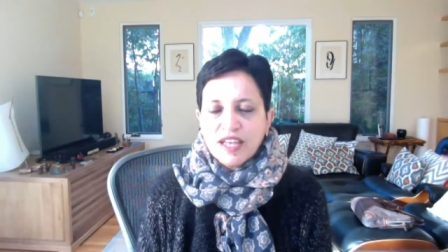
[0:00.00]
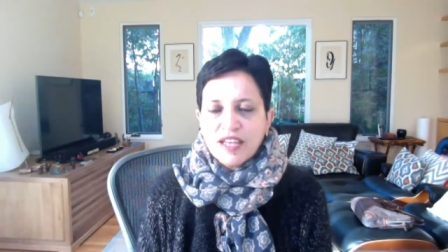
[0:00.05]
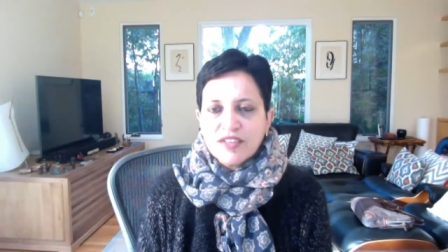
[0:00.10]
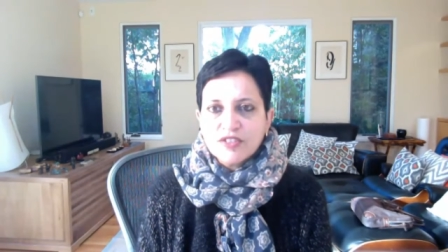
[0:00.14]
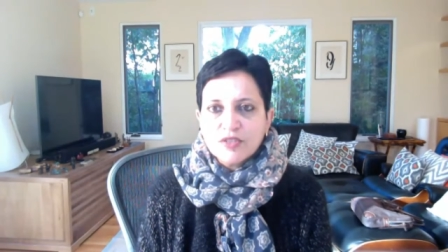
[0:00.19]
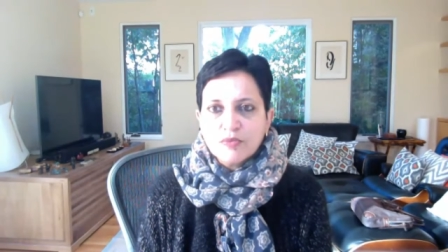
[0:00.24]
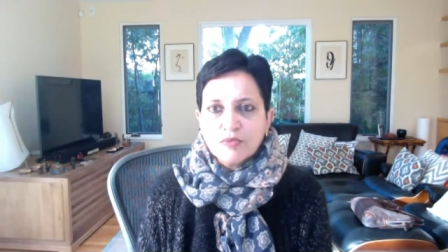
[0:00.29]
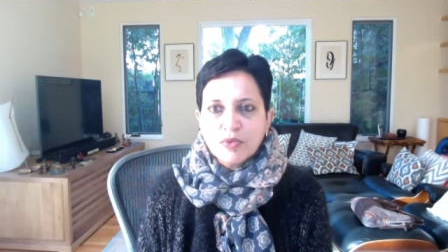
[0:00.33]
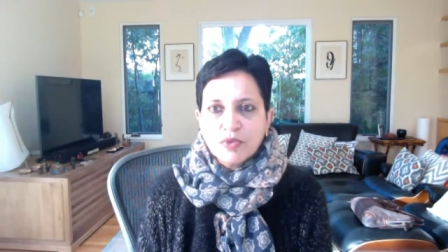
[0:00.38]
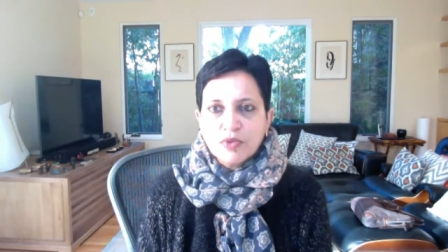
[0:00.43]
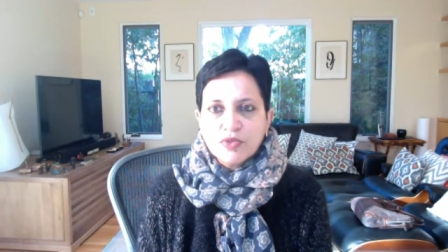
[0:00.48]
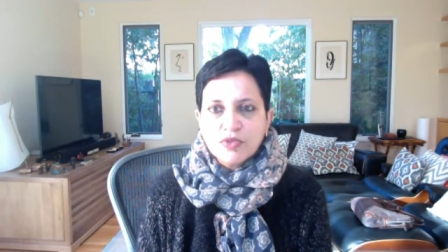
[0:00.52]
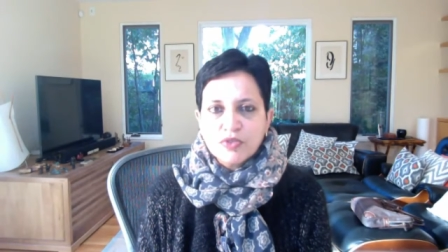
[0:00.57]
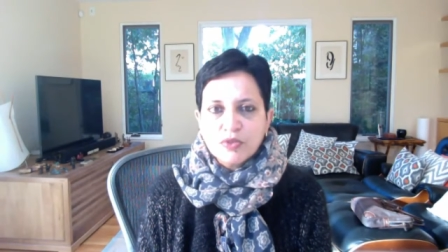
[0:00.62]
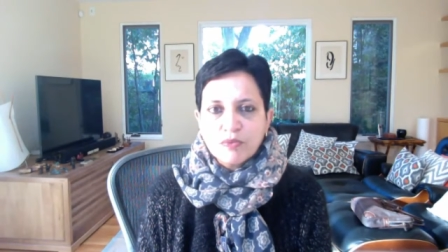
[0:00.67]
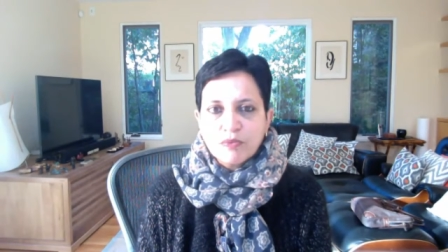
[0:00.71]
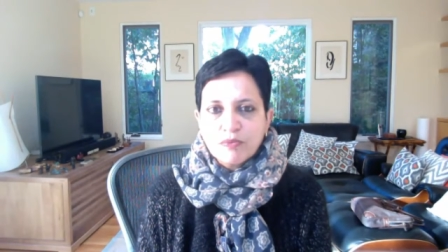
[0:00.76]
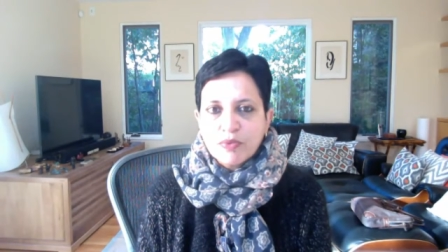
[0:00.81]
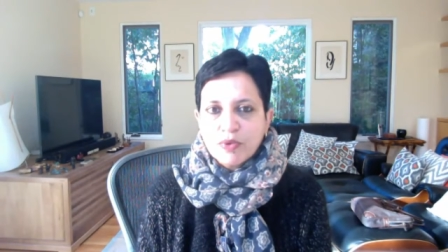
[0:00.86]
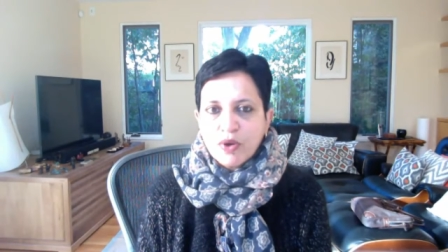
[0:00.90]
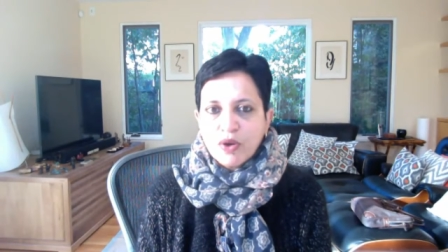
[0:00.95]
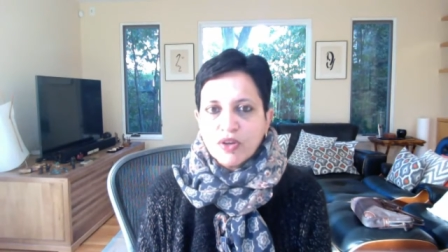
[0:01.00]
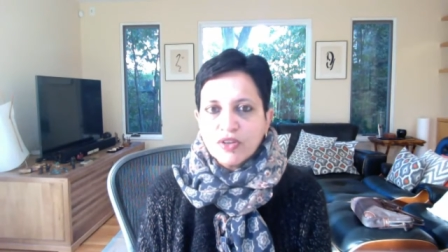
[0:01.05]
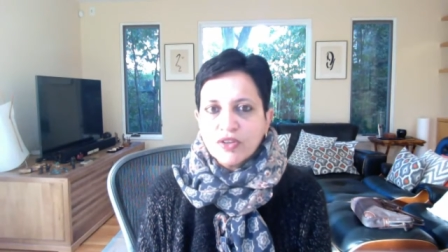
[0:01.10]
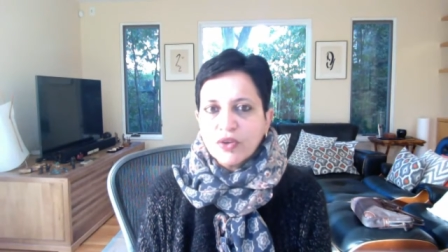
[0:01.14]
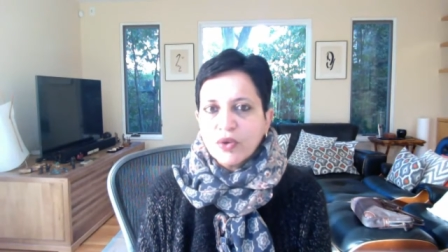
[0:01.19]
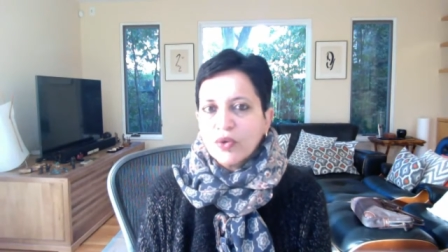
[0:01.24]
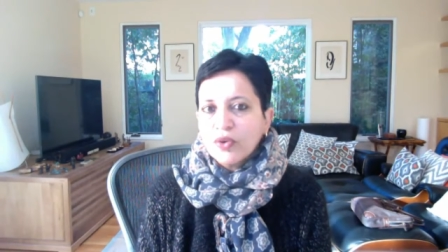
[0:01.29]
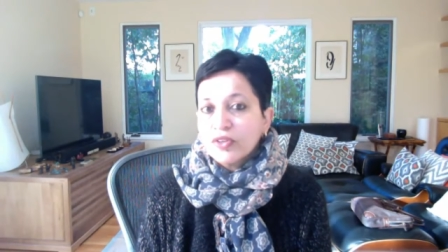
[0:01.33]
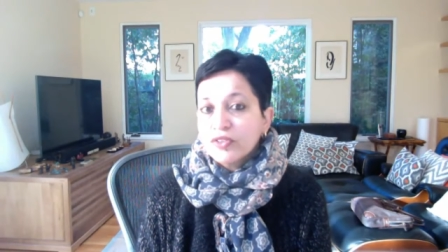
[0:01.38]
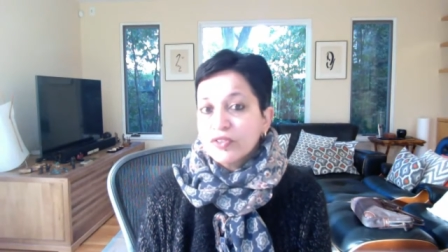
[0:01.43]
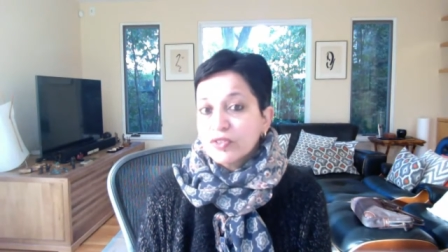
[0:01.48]
as opposed to broad
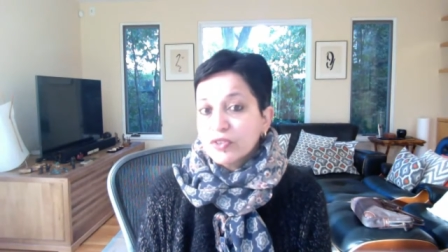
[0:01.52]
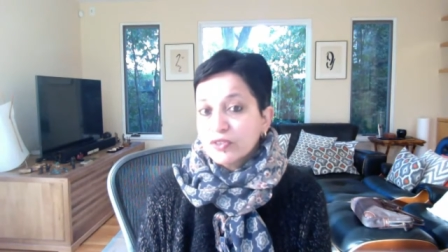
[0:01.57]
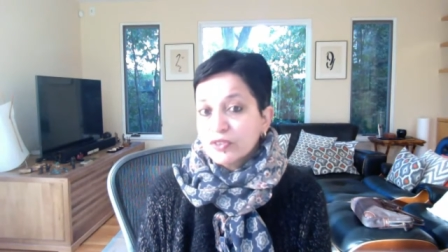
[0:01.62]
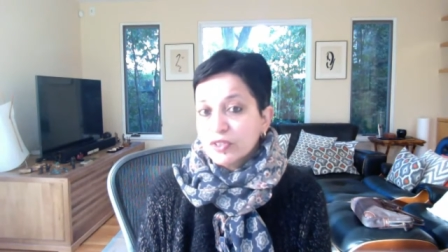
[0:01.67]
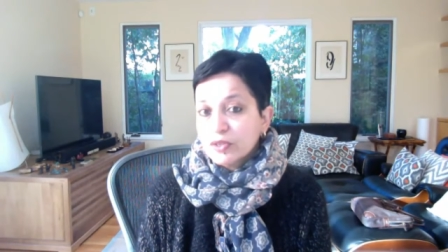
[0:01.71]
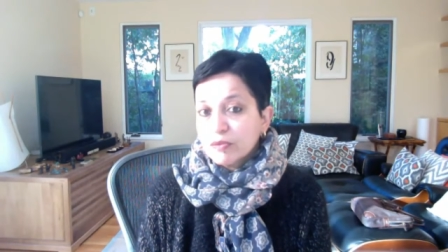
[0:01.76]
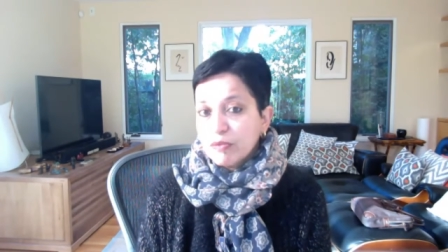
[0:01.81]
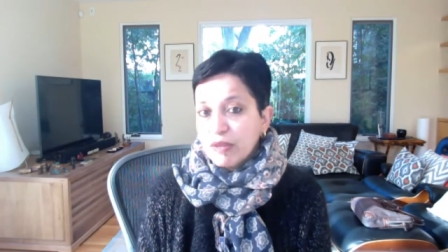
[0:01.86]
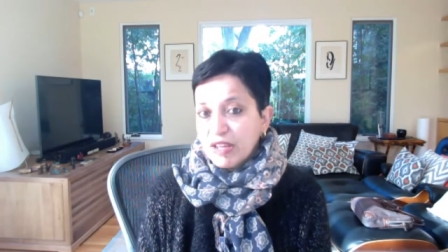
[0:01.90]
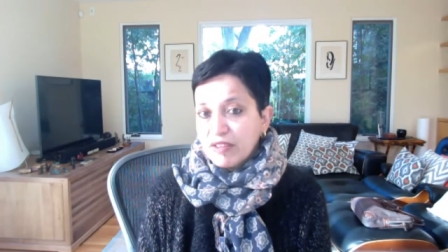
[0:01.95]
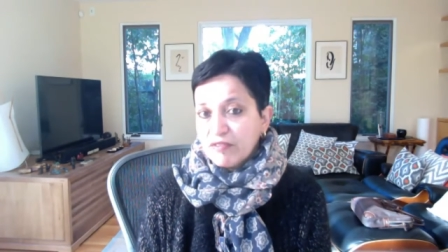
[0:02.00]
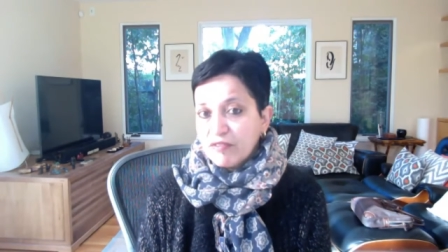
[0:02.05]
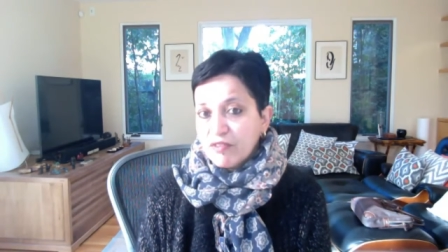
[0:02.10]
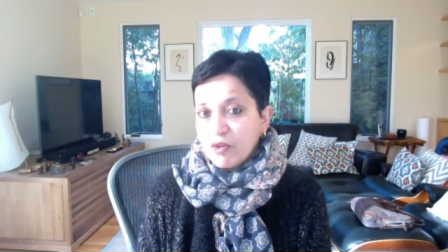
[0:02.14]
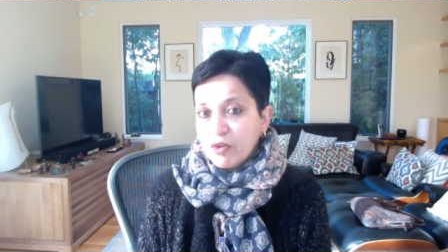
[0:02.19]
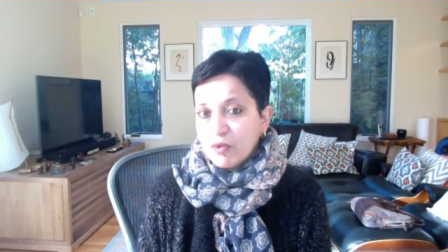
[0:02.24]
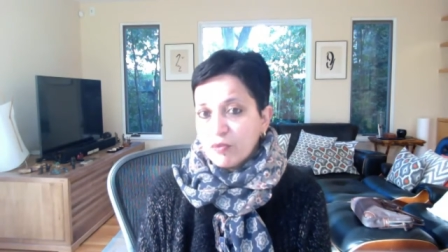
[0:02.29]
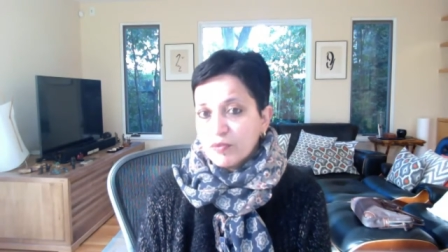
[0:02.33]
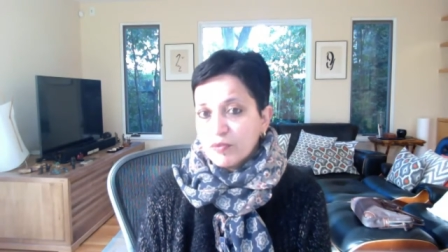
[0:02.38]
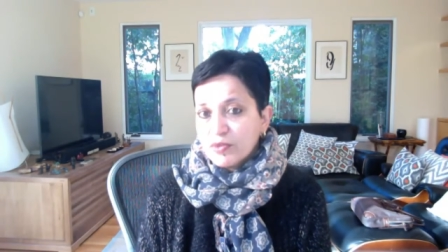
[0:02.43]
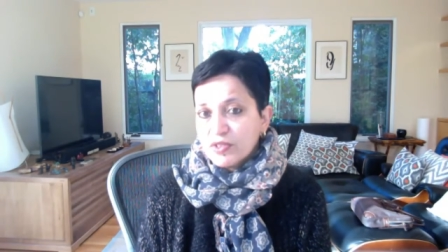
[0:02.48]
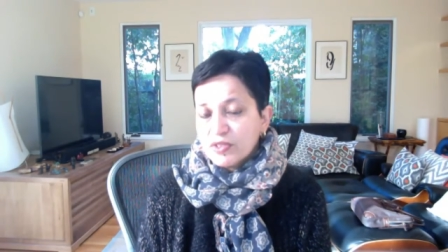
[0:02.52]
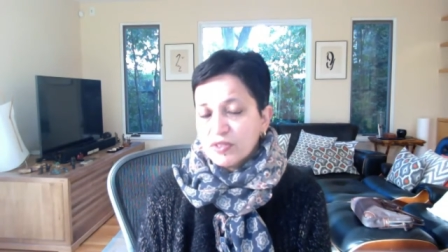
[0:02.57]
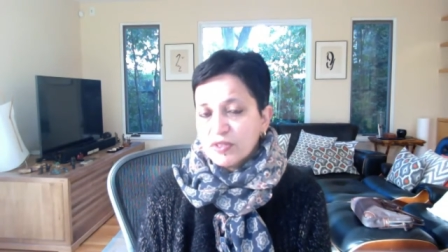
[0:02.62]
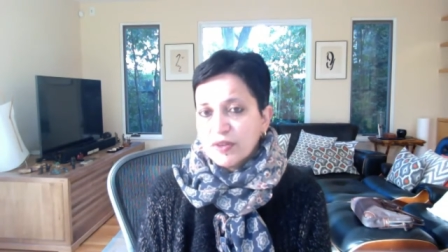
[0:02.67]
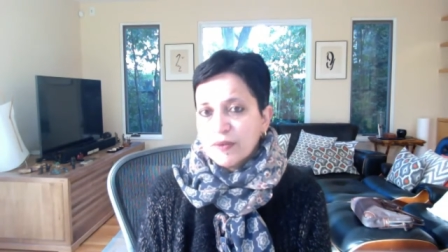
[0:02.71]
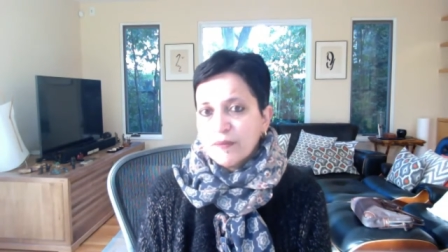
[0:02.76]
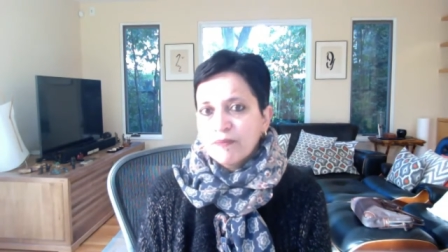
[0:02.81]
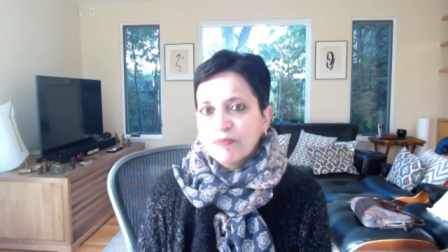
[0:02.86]
horizontal platforms.